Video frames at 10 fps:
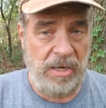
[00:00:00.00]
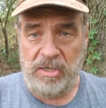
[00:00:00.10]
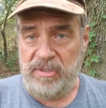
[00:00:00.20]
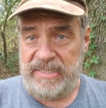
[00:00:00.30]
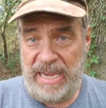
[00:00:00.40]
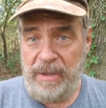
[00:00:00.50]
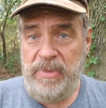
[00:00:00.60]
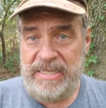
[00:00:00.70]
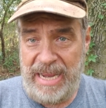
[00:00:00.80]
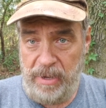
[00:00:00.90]
Sam
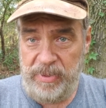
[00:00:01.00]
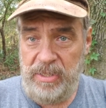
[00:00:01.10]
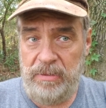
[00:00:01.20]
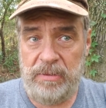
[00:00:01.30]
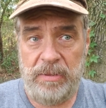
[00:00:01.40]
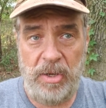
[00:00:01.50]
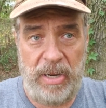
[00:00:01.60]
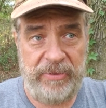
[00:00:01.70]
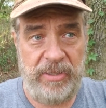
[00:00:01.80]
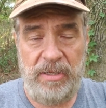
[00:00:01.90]
Tampa, go
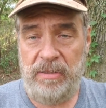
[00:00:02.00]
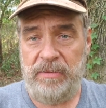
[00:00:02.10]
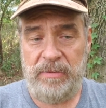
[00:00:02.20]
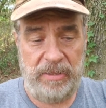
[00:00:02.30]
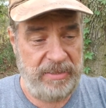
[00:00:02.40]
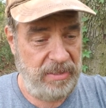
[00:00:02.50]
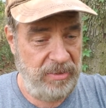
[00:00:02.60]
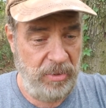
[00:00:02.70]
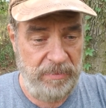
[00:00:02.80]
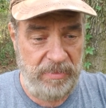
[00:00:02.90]
out there, listen
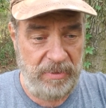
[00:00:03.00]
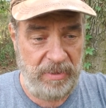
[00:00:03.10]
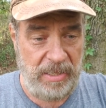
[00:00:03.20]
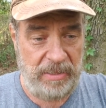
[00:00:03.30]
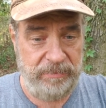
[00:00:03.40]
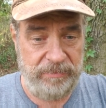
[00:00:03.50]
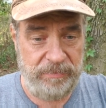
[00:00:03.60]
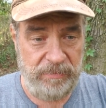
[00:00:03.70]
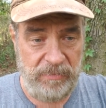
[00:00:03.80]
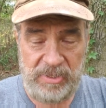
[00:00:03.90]
to him.
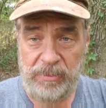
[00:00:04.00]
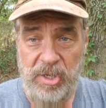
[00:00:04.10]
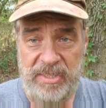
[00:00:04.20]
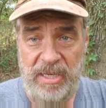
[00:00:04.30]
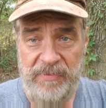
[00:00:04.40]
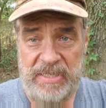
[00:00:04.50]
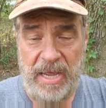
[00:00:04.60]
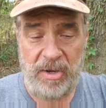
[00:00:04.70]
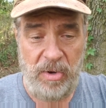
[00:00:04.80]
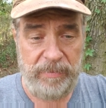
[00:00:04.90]
Some good stuff he's
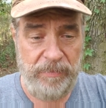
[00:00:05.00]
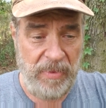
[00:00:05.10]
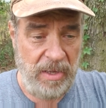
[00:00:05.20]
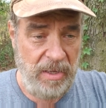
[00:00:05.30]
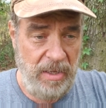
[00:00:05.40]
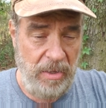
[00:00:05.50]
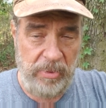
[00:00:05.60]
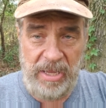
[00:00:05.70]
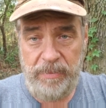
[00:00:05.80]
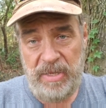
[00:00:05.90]
got going. And
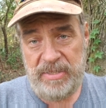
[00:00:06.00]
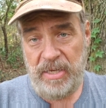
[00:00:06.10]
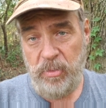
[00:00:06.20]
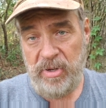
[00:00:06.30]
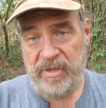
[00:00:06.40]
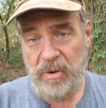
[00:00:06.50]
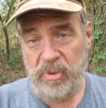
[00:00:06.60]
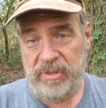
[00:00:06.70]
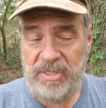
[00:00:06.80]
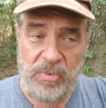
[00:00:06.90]
with that being said, we're done
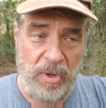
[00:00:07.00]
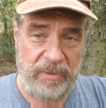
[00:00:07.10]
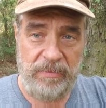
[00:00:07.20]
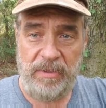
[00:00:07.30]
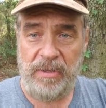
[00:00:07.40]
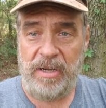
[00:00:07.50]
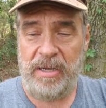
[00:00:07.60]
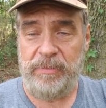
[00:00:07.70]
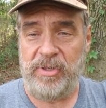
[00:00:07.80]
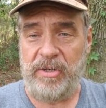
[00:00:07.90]
with this one.
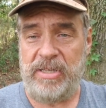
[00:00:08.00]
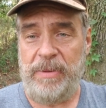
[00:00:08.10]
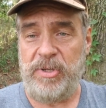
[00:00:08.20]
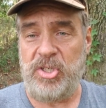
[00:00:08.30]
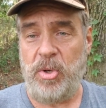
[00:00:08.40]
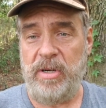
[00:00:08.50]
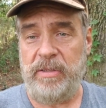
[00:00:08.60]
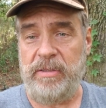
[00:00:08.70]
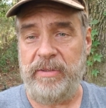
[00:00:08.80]
I'm trying to keep it short.